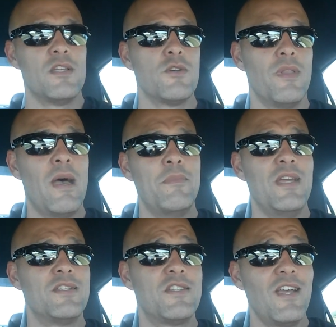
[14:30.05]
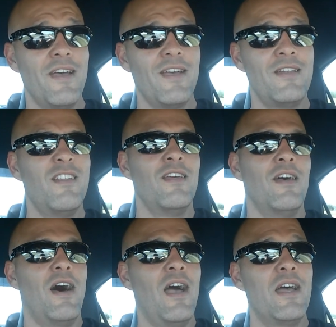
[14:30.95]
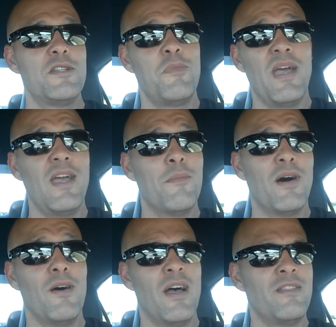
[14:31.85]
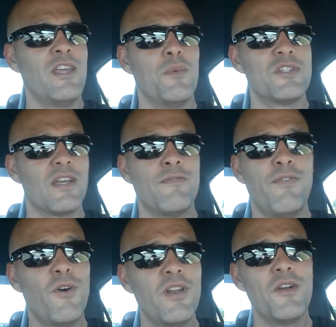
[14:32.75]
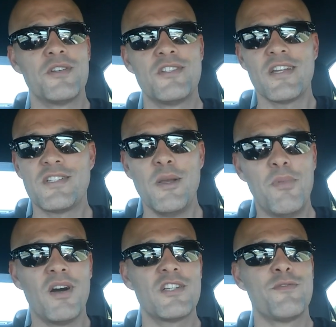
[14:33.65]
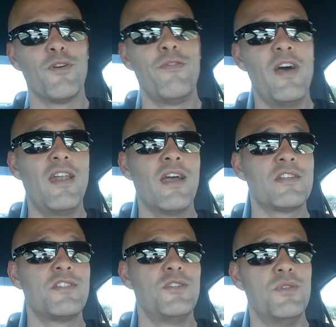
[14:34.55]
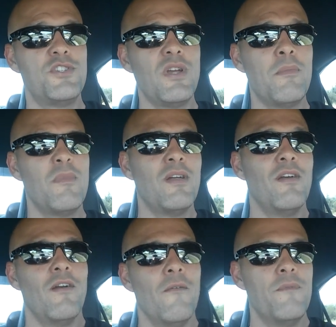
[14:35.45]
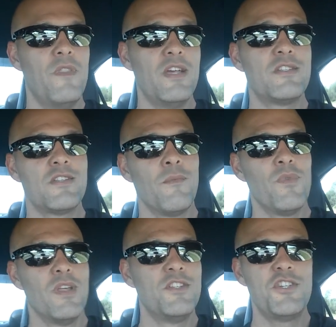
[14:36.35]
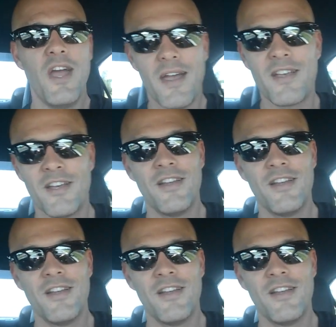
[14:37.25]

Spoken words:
So with that being said, I had to pay about, I think it was like 40 or 60 bucks for FedEx to ship this check.